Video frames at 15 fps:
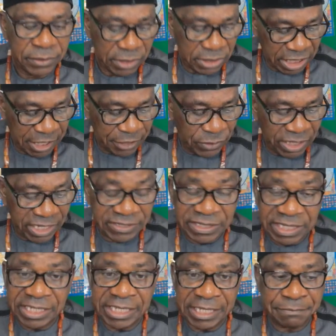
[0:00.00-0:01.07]
the day you
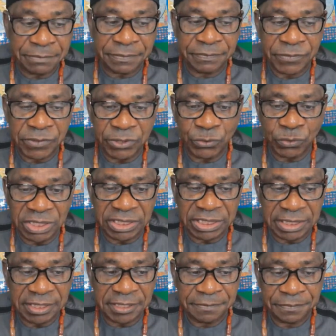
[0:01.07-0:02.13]
arrested him in
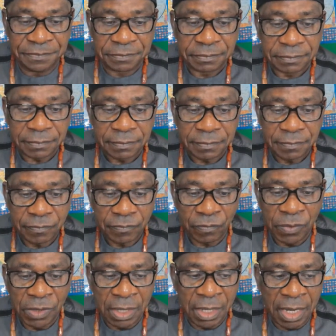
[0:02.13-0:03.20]

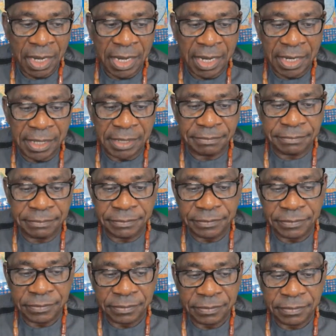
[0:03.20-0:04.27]

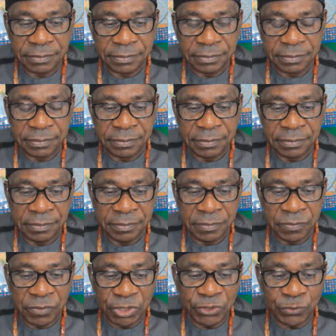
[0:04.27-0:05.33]

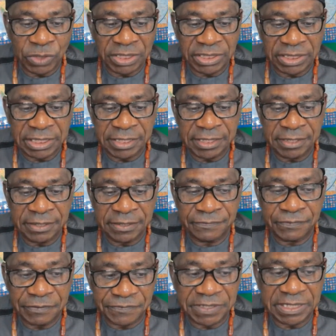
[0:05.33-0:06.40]

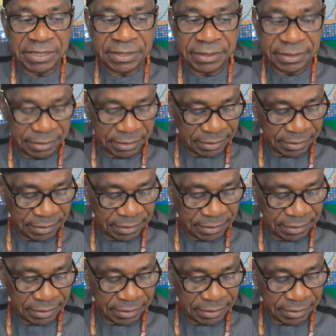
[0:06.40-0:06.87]
2015?